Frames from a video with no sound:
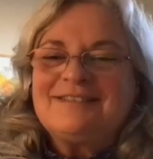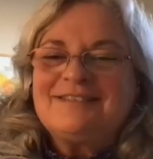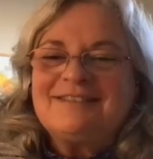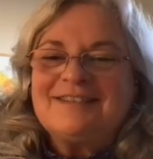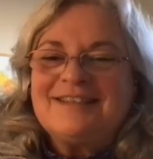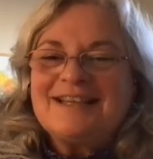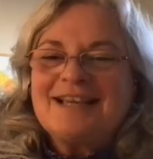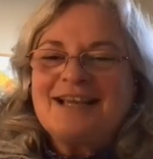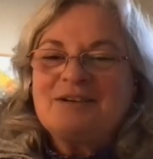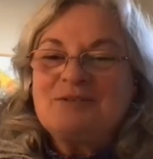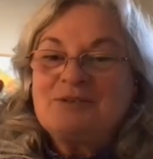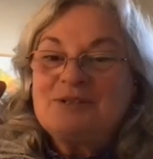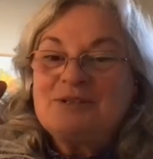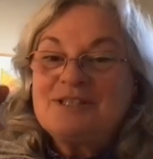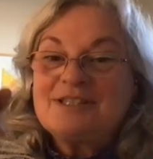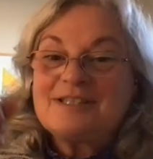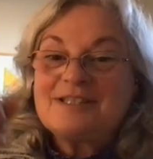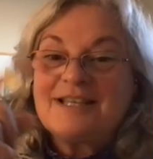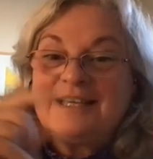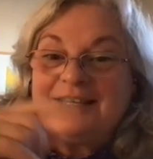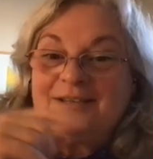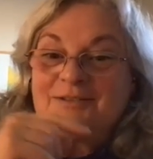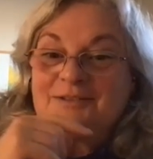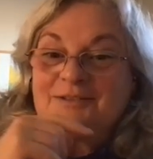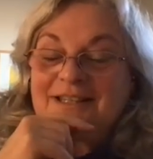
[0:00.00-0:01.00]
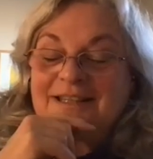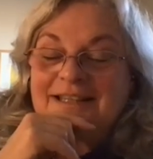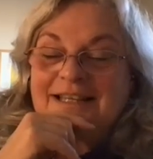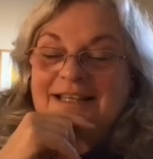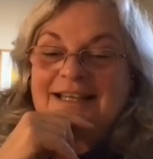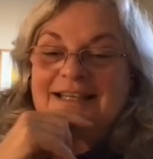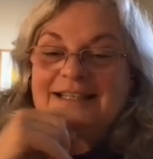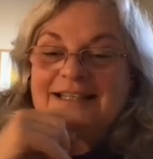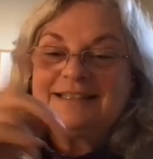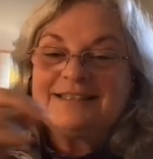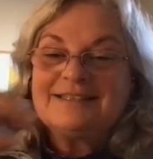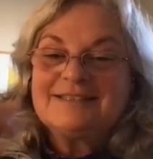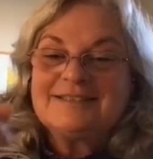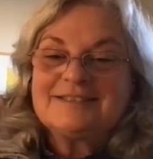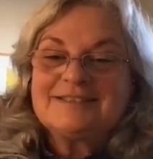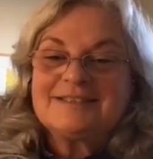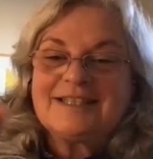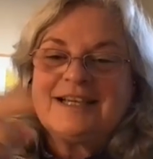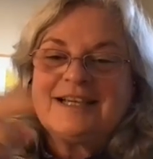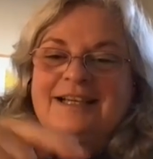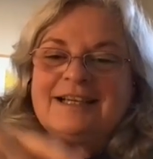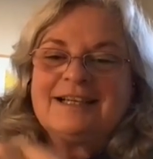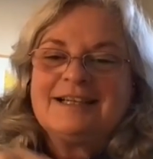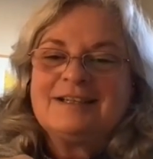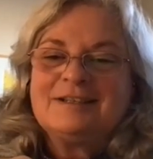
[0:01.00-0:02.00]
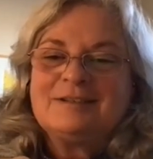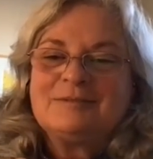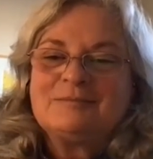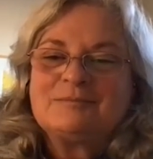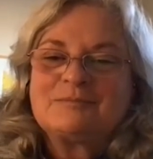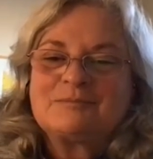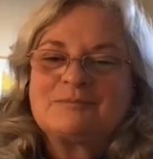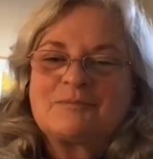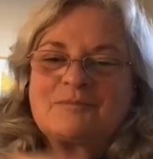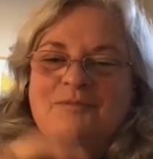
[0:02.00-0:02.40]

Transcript: thing I would say with that is one